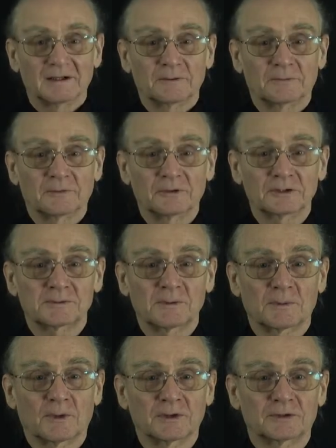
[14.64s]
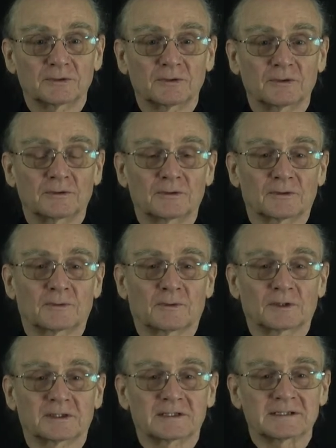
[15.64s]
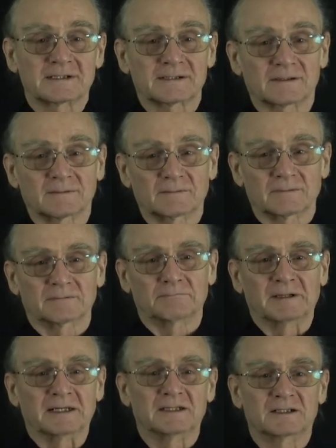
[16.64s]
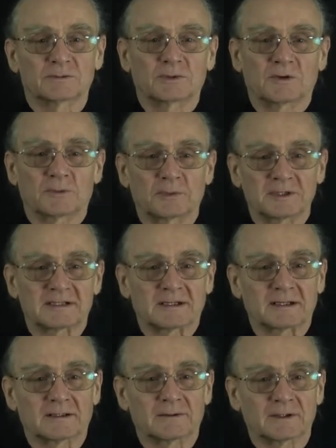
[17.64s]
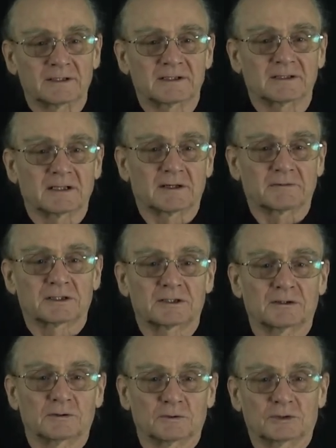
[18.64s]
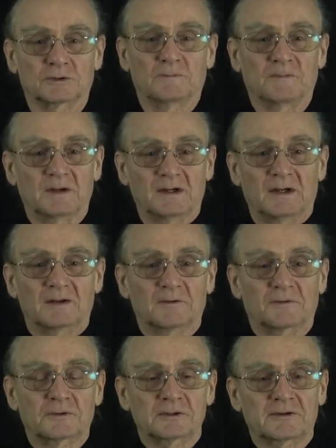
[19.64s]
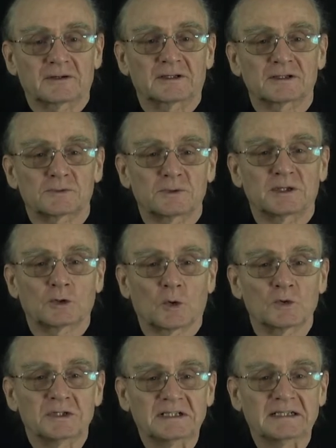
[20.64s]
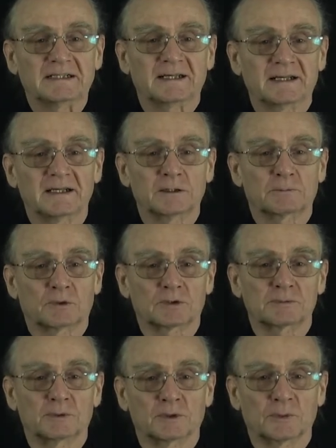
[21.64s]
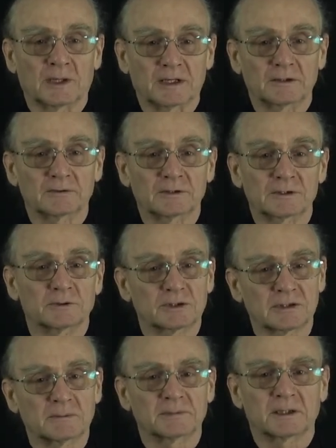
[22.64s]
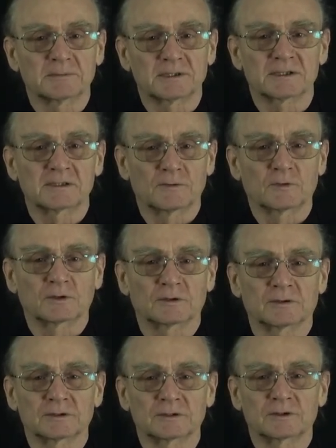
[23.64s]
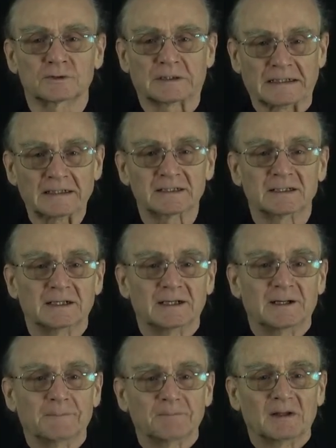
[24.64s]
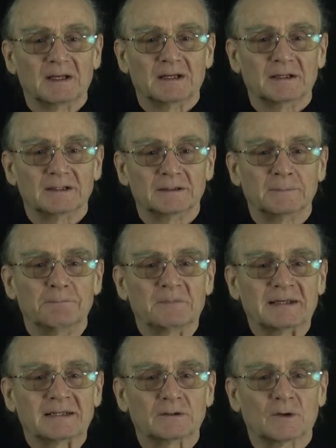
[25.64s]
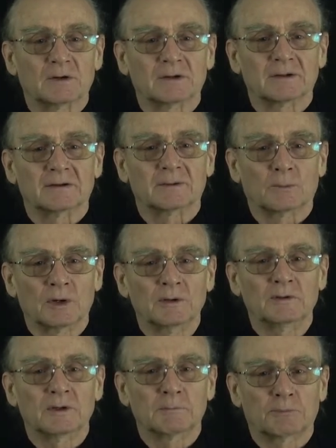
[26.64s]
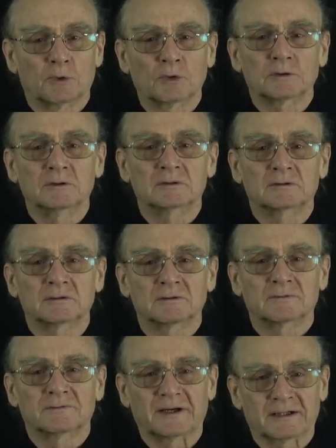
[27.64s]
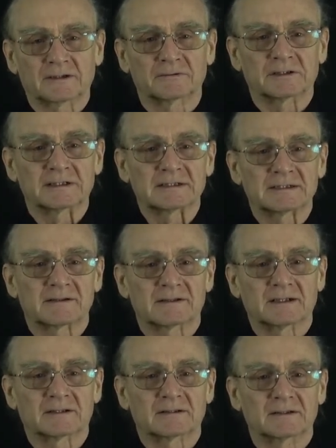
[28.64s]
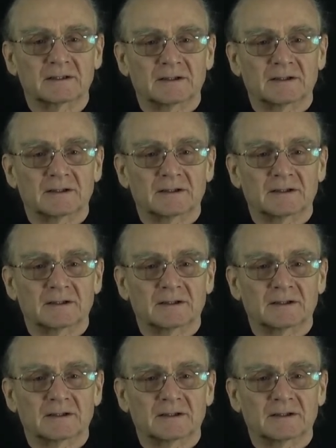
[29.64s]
First, we want to look what is meant if we say it's a direct solution. The first thing is we don't need any approximate values, which sometimes is difficult to get. One important factor is that